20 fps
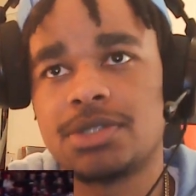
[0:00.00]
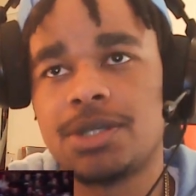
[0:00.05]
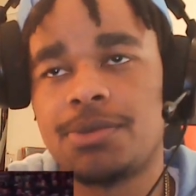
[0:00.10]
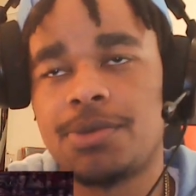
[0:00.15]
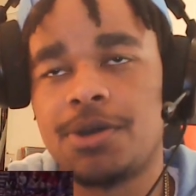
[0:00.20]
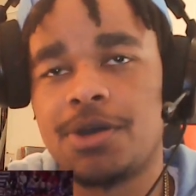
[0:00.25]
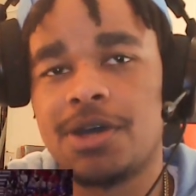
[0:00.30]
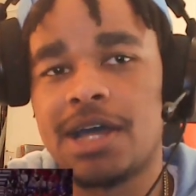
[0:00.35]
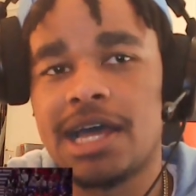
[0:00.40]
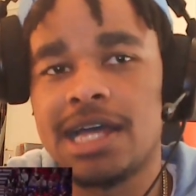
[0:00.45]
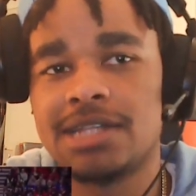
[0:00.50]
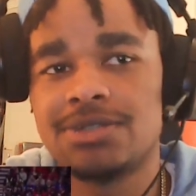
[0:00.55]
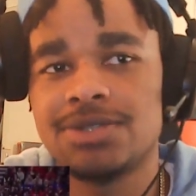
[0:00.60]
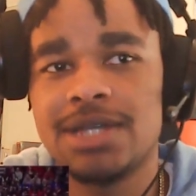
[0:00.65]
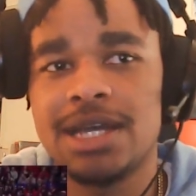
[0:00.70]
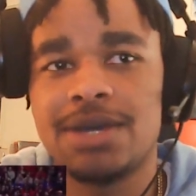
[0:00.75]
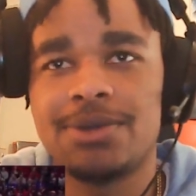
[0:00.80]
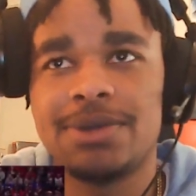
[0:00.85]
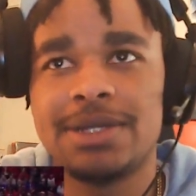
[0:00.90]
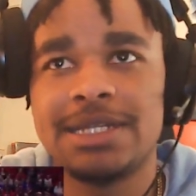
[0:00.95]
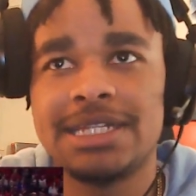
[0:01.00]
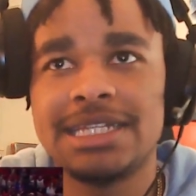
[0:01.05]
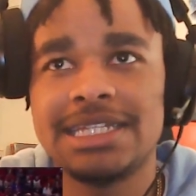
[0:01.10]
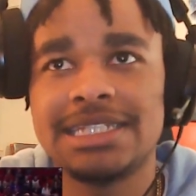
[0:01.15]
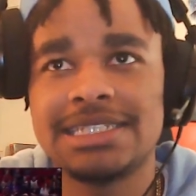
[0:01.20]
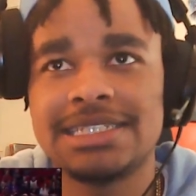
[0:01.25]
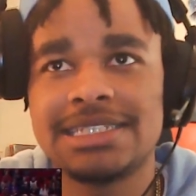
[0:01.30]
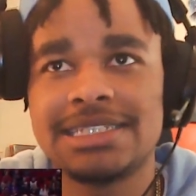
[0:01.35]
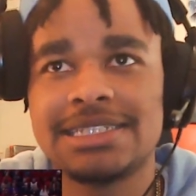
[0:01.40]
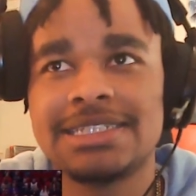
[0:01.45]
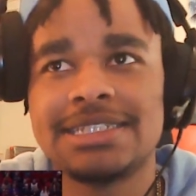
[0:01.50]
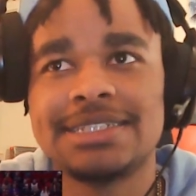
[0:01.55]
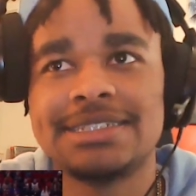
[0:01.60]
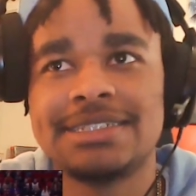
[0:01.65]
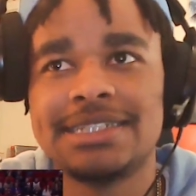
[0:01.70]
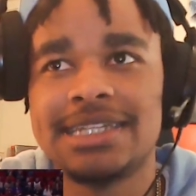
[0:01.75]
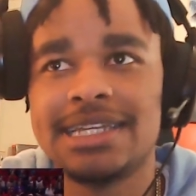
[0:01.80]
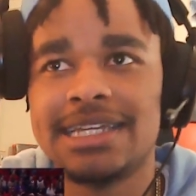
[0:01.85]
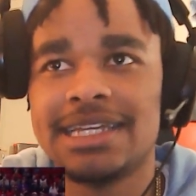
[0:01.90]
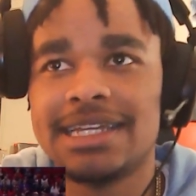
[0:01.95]
come on, guys, we gotta win this.
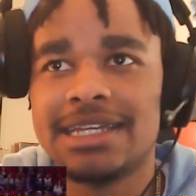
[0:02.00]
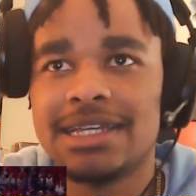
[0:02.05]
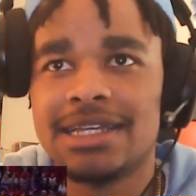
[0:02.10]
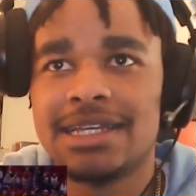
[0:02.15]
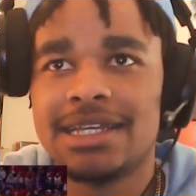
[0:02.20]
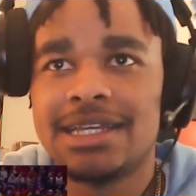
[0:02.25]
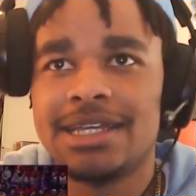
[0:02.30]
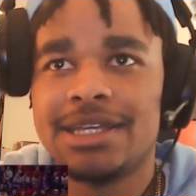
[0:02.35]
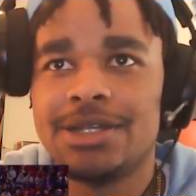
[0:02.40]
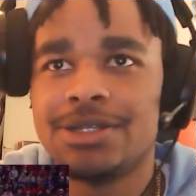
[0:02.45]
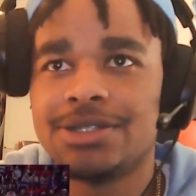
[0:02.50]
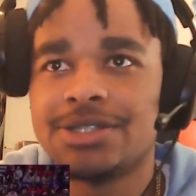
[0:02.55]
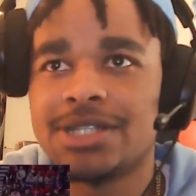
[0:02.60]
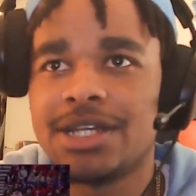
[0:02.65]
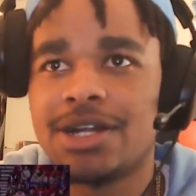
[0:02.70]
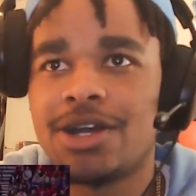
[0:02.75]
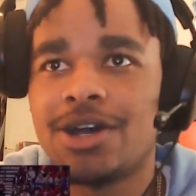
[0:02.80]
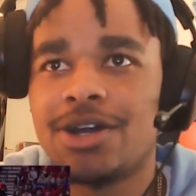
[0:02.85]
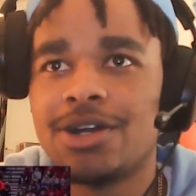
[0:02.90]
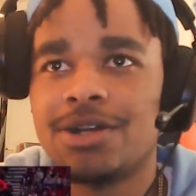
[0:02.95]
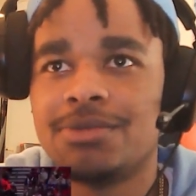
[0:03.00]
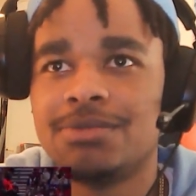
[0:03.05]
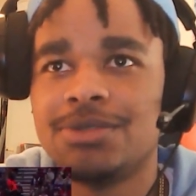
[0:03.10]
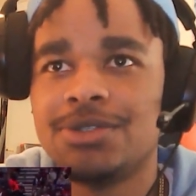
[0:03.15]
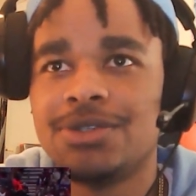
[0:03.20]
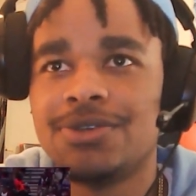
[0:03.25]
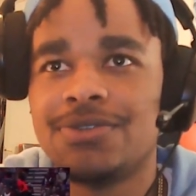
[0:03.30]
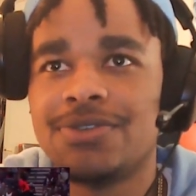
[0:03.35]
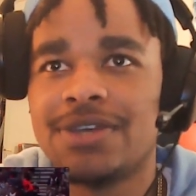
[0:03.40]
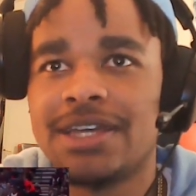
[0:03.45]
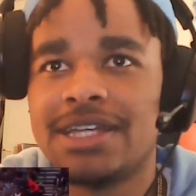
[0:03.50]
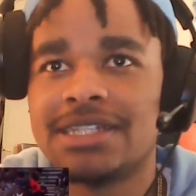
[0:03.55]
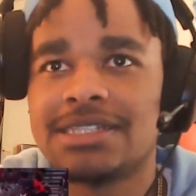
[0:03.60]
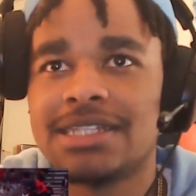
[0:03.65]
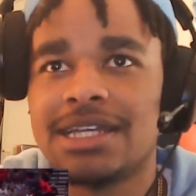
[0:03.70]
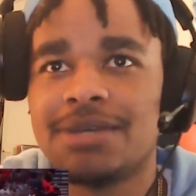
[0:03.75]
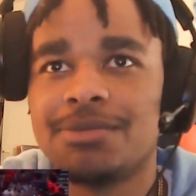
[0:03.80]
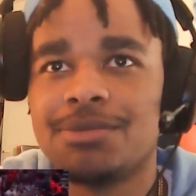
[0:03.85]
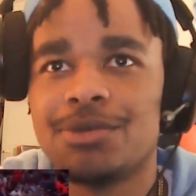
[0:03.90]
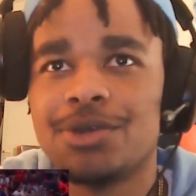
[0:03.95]
It'll shut all them Luka
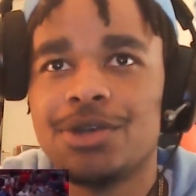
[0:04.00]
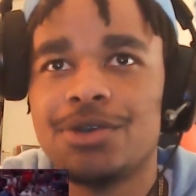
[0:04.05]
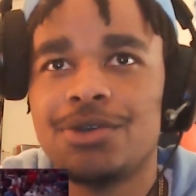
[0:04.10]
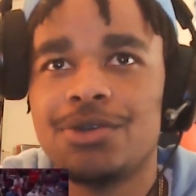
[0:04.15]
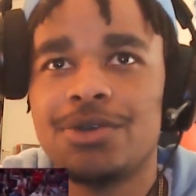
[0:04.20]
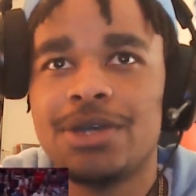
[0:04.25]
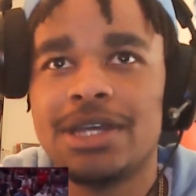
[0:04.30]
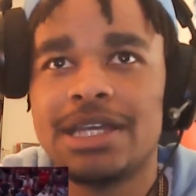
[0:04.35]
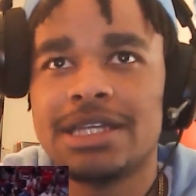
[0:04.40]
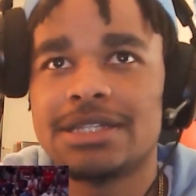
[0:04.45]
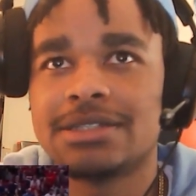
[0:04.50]
fans up real quick.